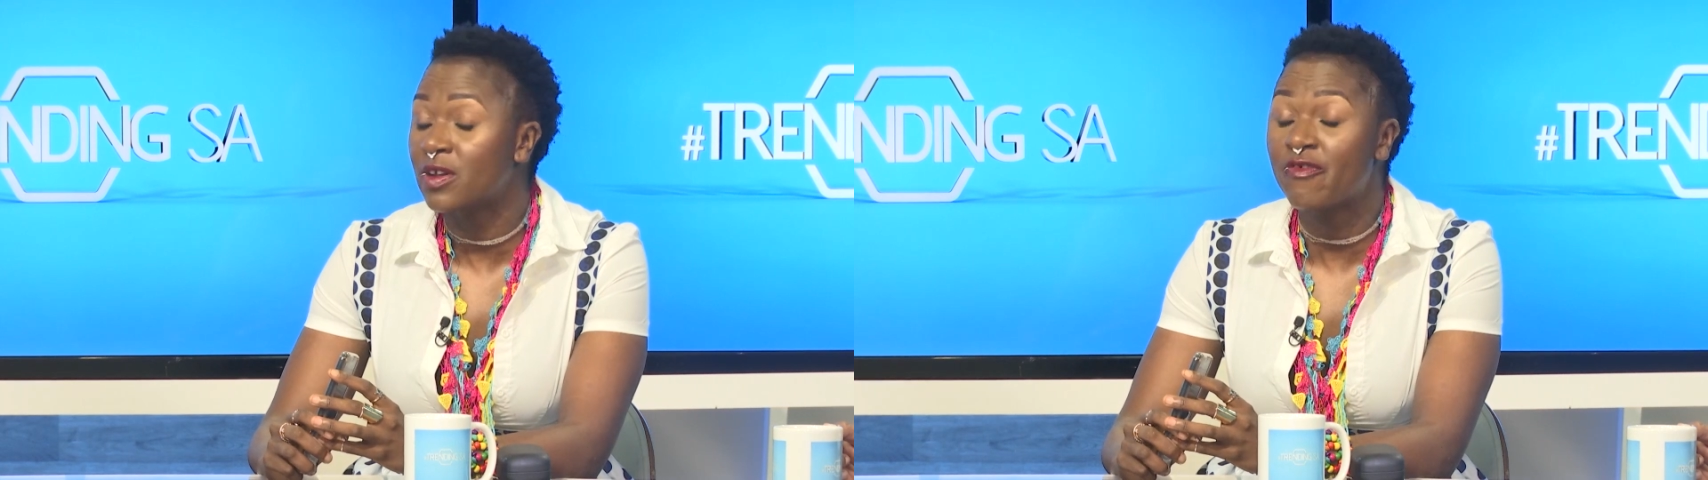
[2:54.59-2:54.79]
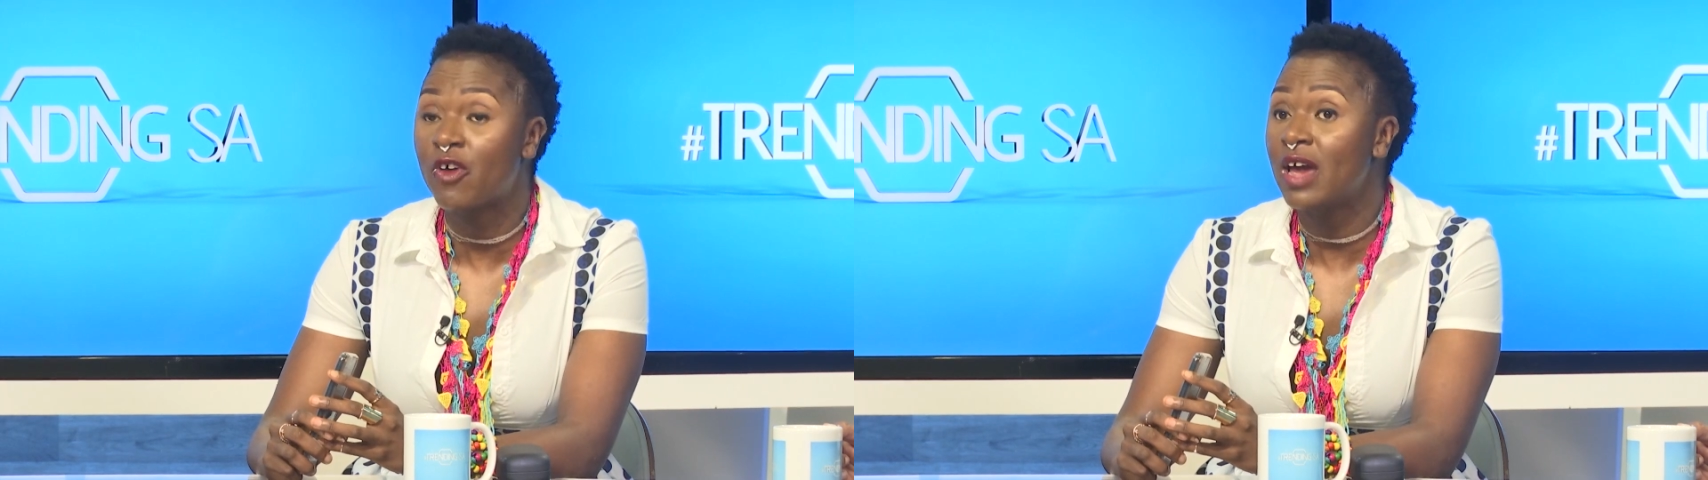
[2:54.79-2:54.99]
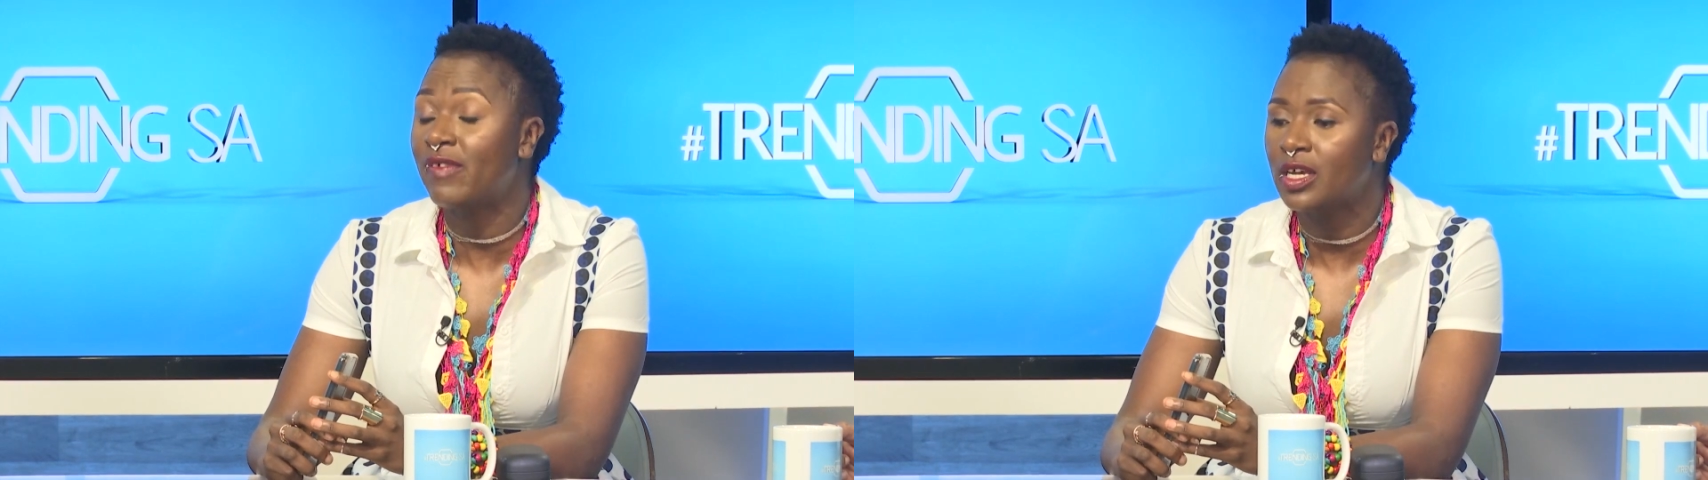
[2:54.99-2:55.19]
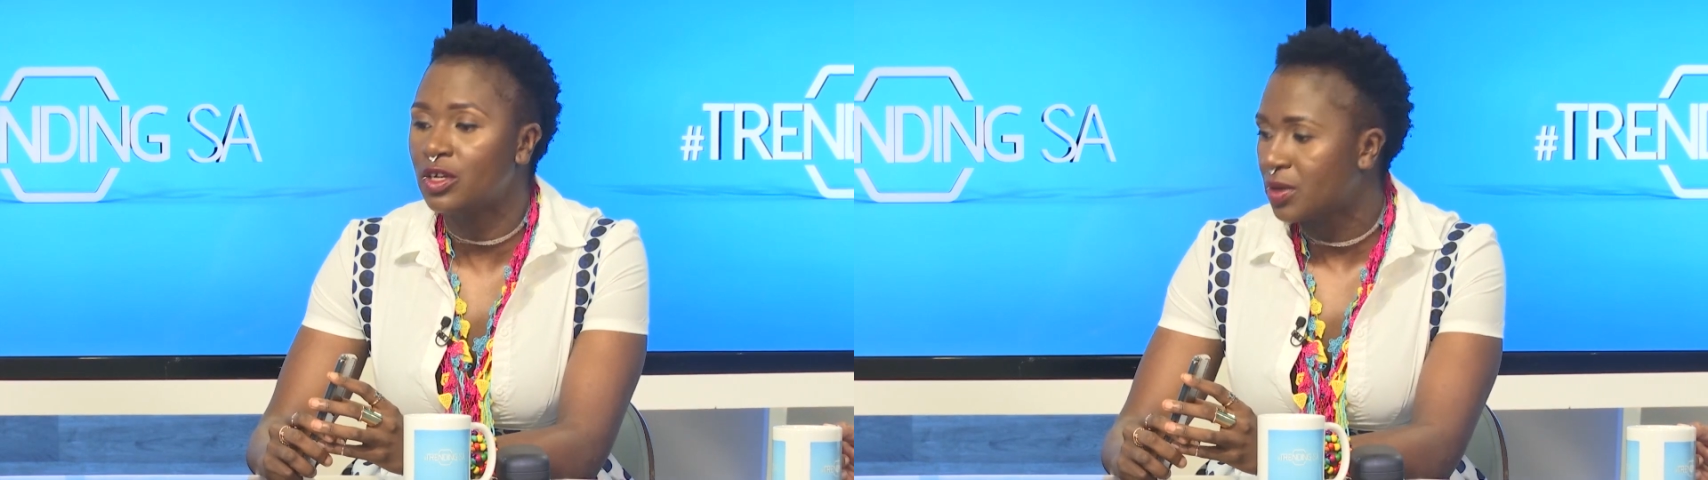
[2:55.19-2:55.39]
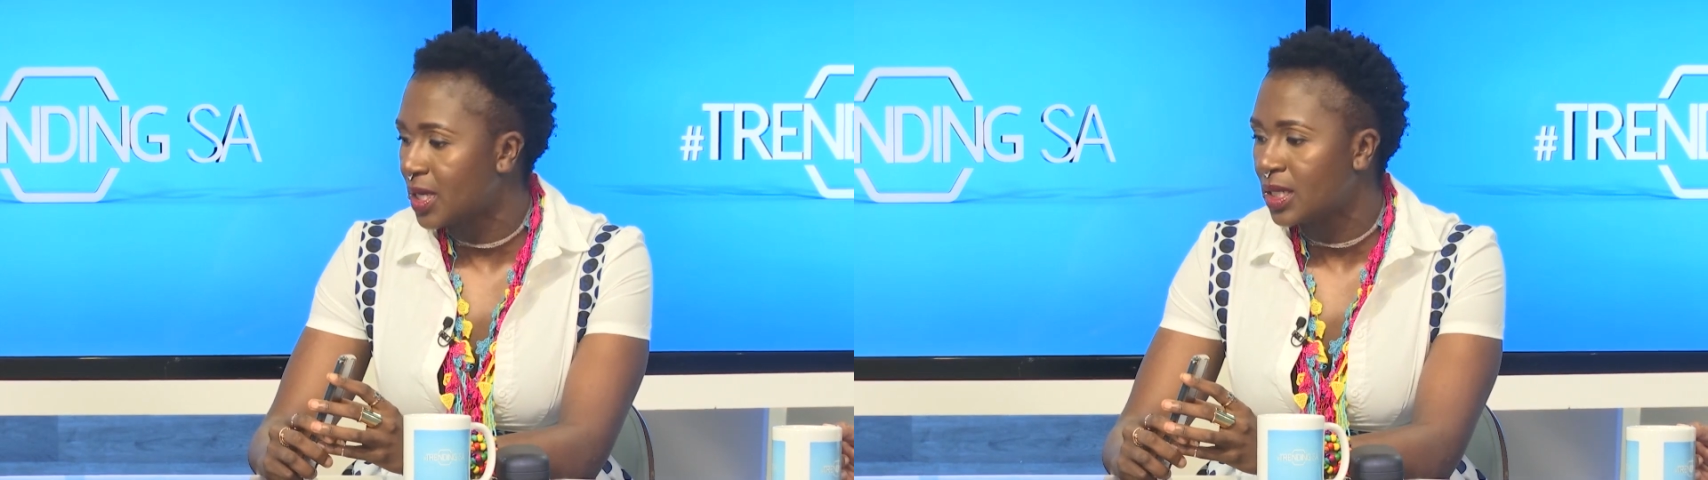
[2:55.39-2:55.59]
you're forever in
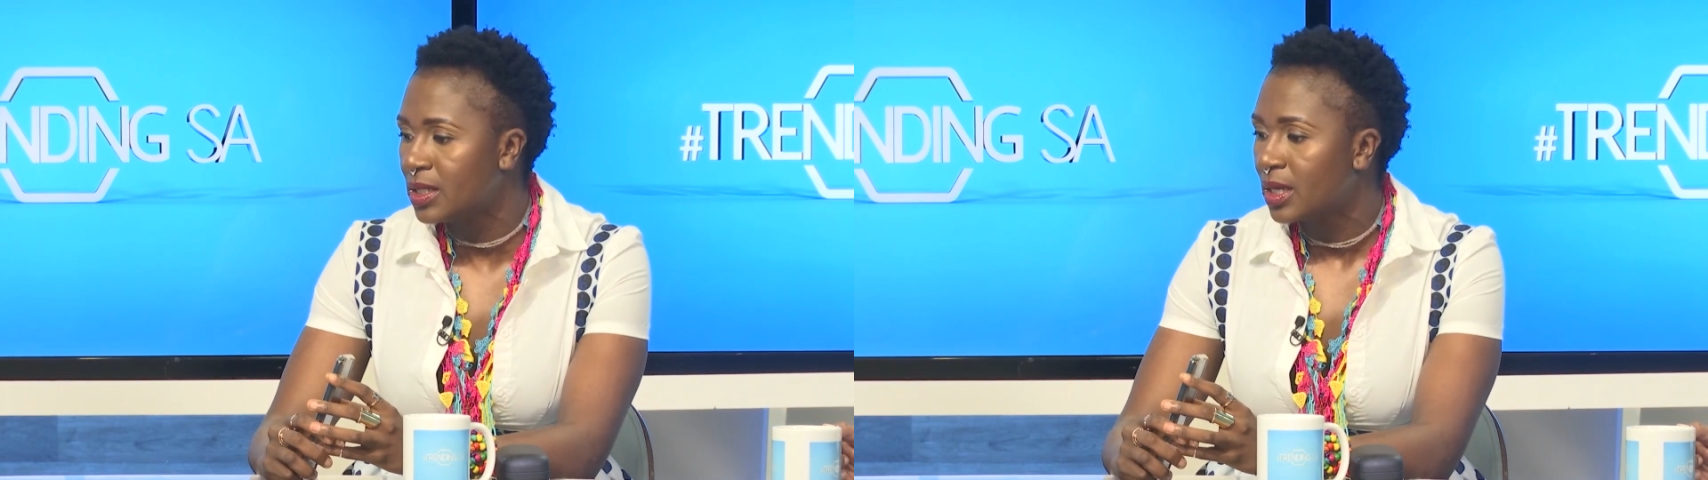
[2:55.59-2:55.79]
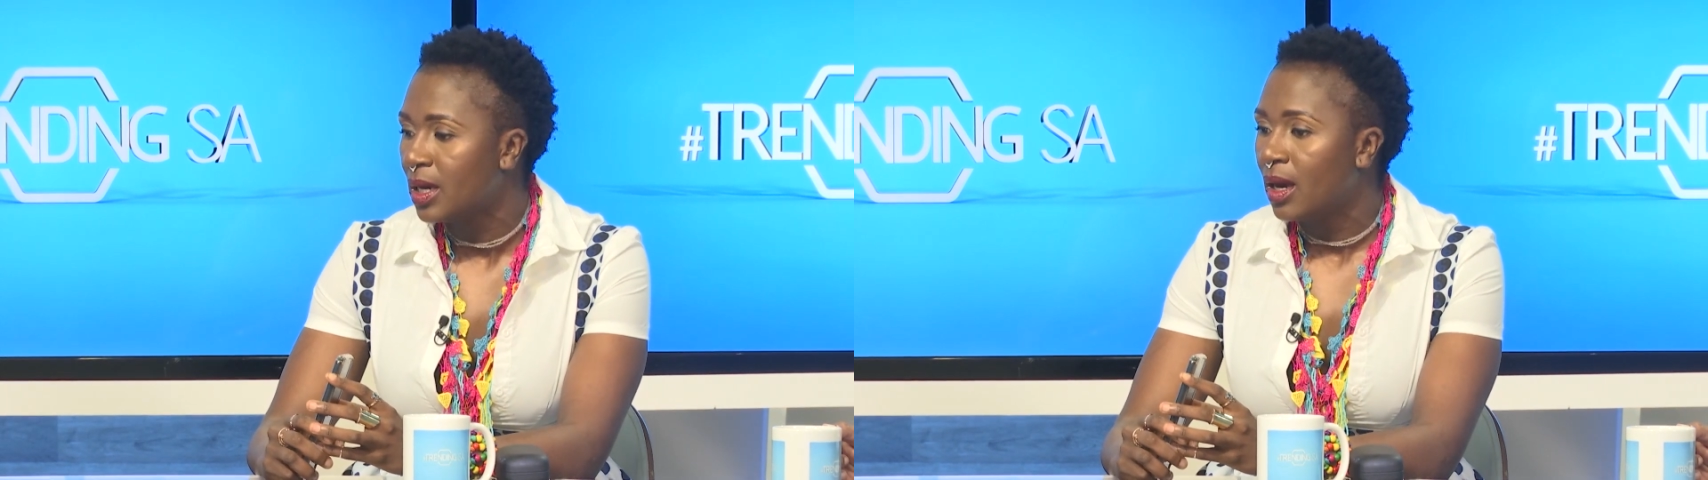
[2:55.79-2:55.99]
your head.